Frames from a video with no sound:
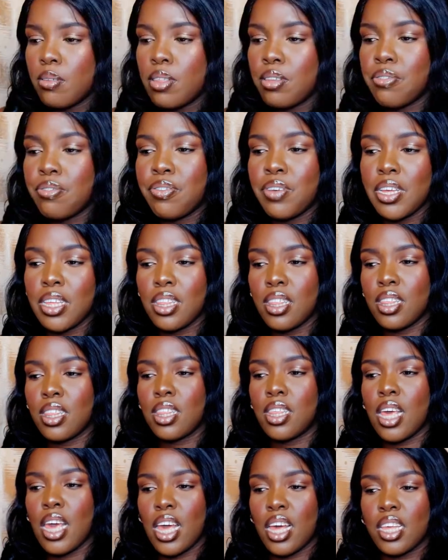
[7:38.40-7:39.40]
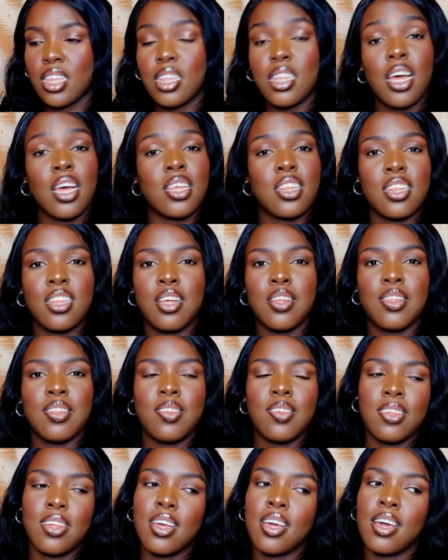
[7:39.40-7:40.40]
The first text I sent
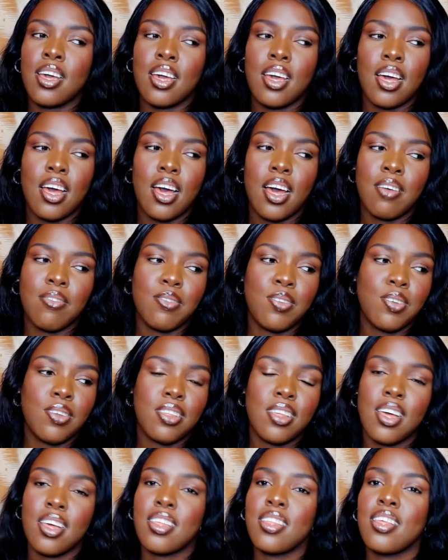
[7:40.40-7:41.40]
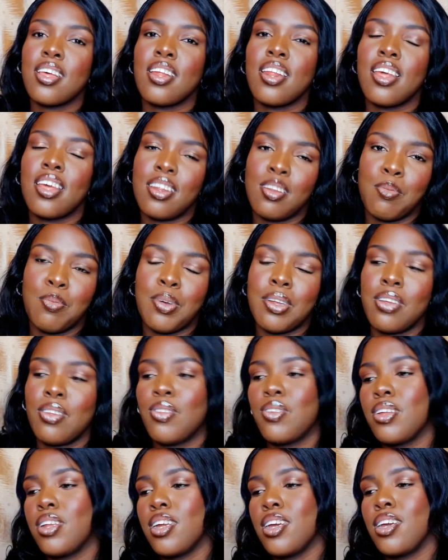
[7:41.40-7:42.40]
today, I've not texted anybody
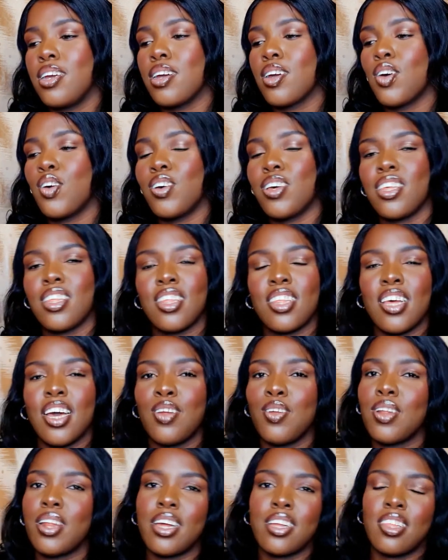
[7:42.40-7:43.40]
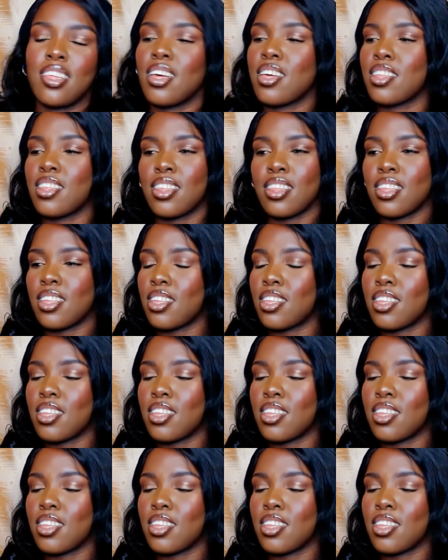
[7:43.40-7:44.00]
today because I don't like texting.